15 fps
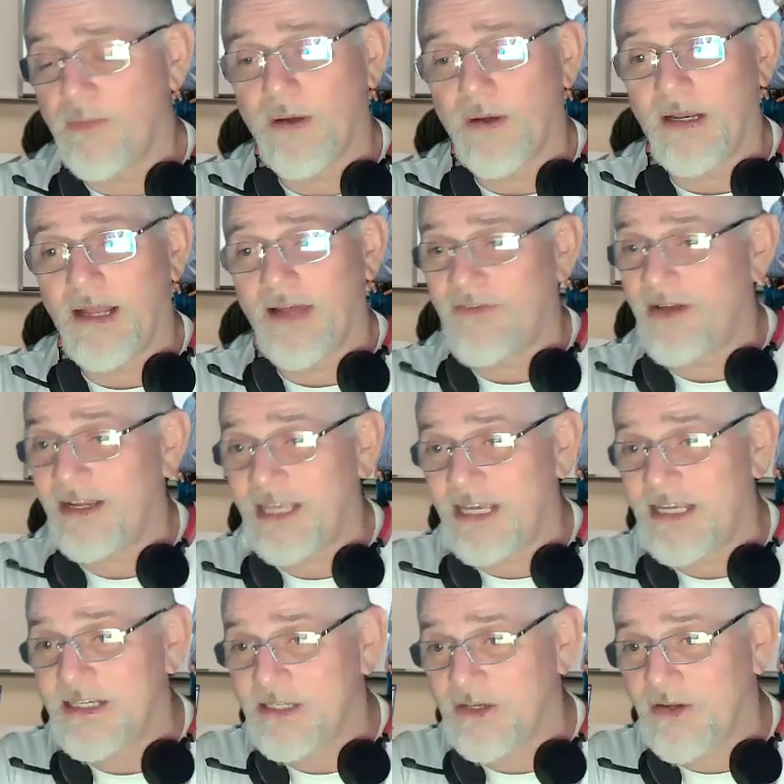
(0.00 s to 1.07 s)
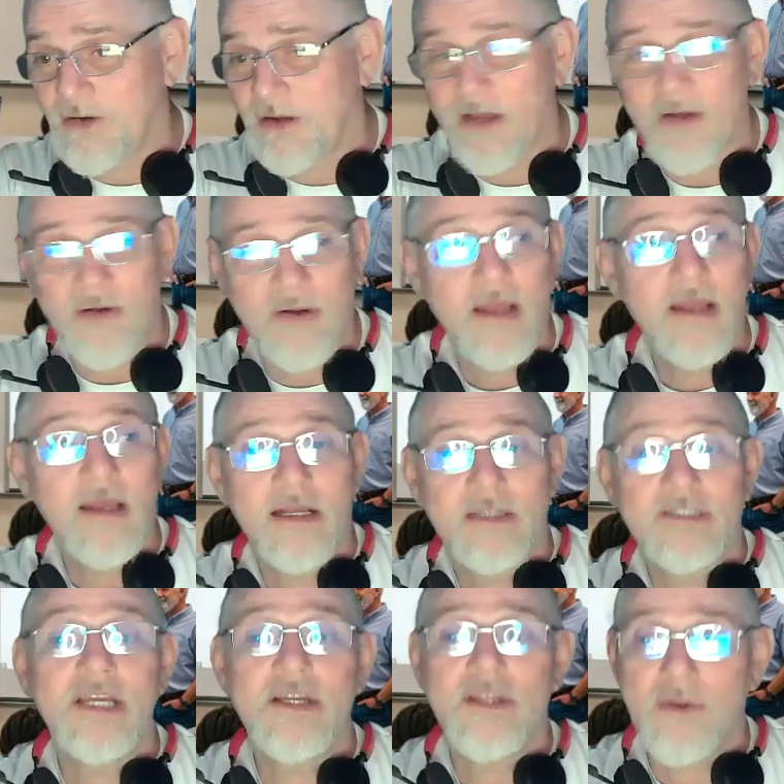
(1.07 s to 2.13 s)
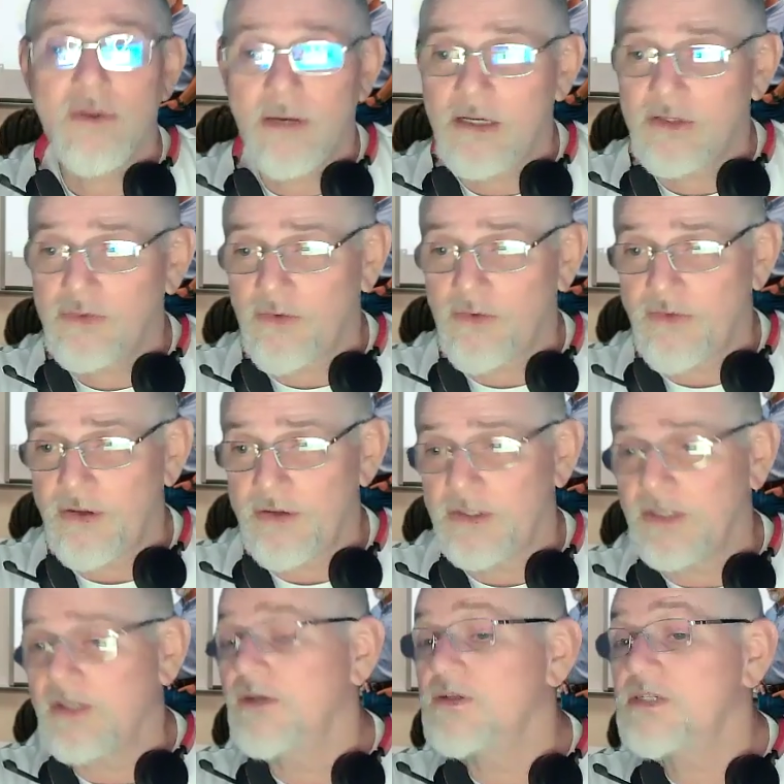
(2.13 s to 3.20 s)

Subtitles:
But if I can't secure load, TQL's refusing you.